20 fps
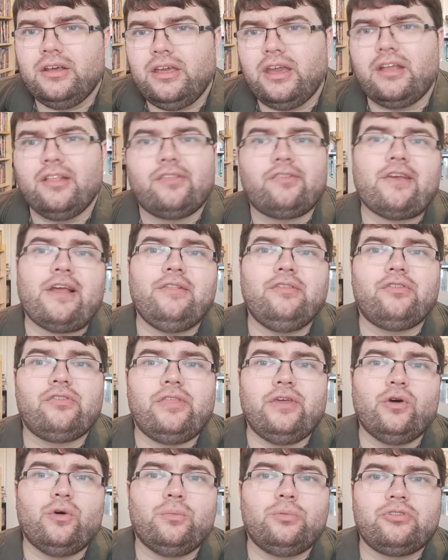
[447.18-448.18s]
can sense
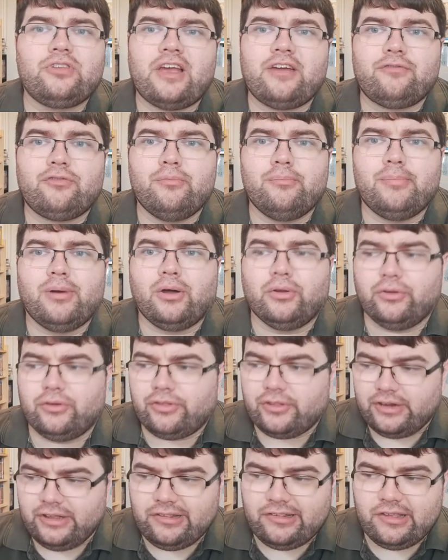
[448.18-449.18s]
the upset from Bond
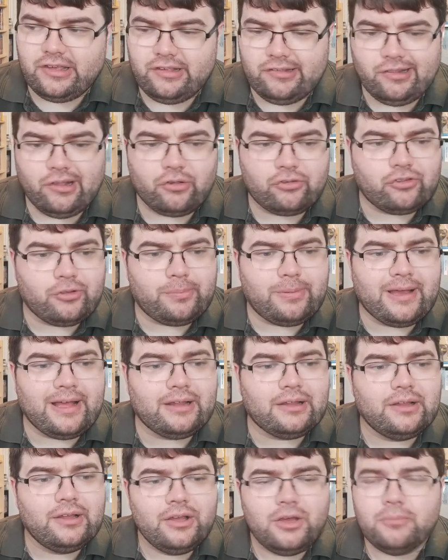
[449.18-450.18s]
that he's lost a
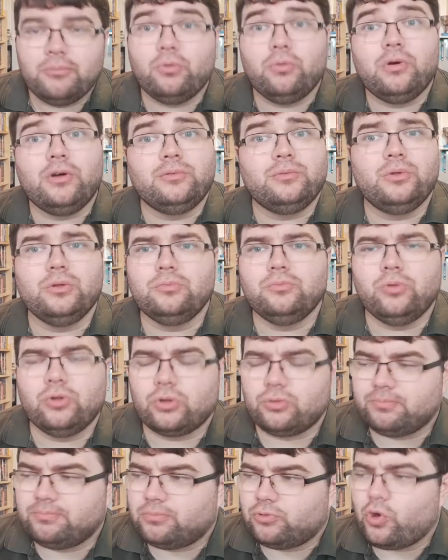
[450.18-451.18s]
pal. But we'll
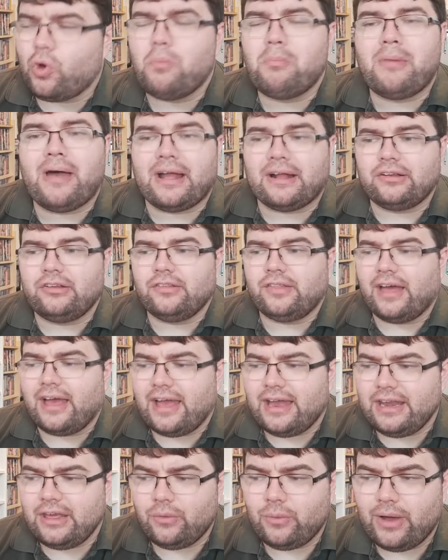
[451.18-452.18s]
come back to that
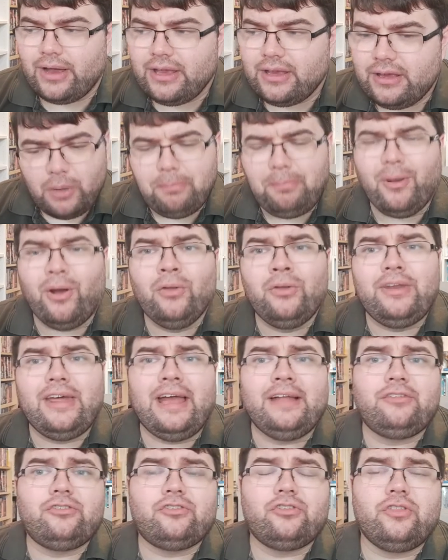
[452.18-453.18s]
anyway. Bond
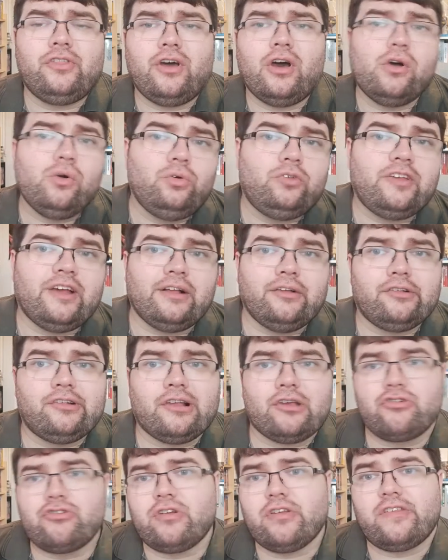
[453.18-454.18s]
heads to the
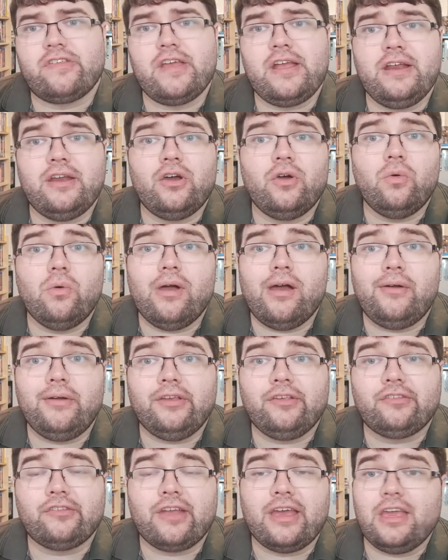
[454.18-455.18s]
hotel/casino where
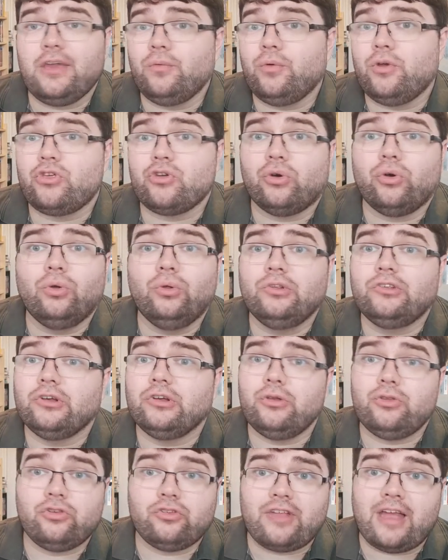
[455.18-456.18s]
he's staying, which also
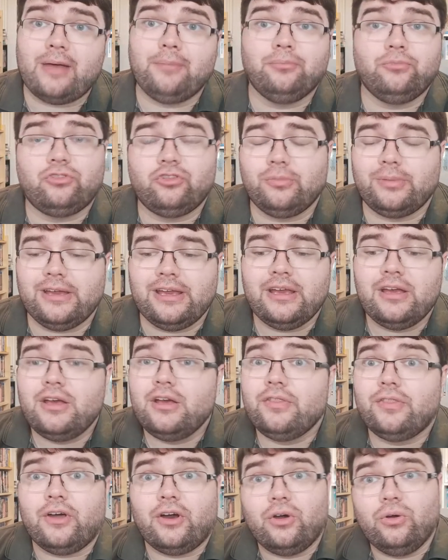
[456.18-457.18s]
just happens to be
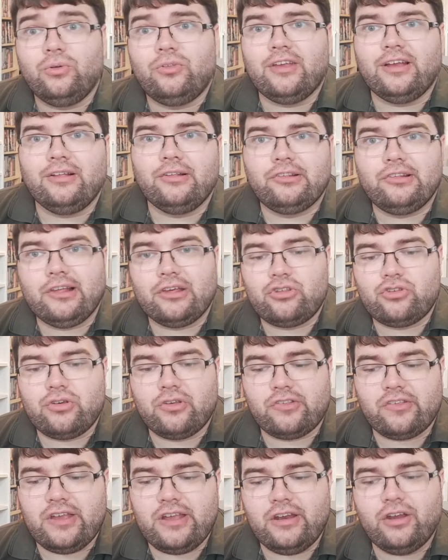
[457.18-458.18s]
the
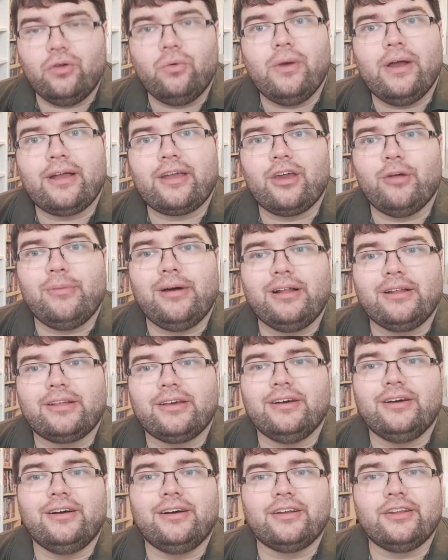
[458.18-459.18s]
hotel/casino where Kamal
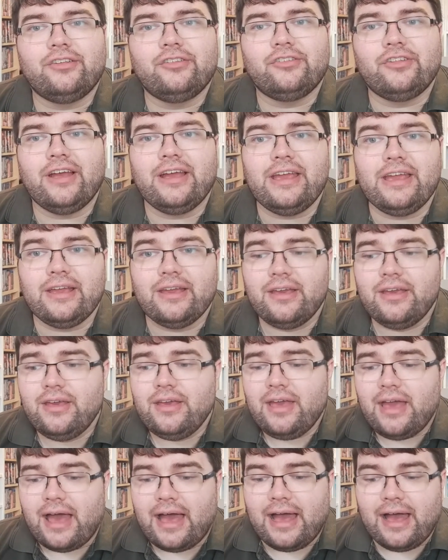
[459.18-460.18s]
Khan is staying.
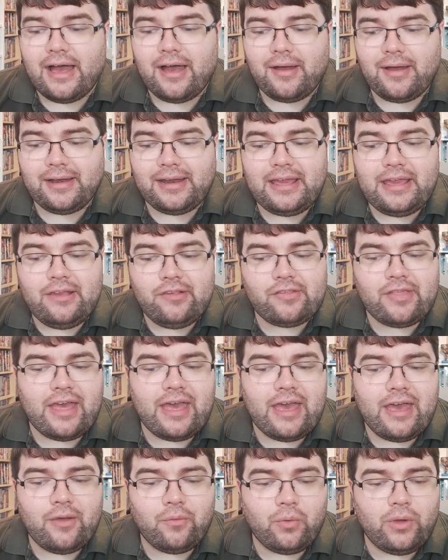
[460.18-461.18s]
And he's
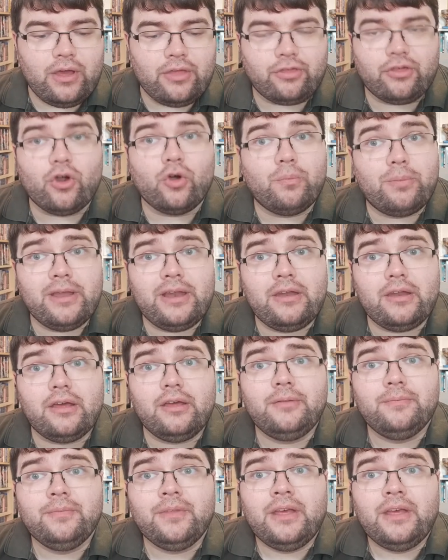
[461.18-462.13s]
there with Gobinda,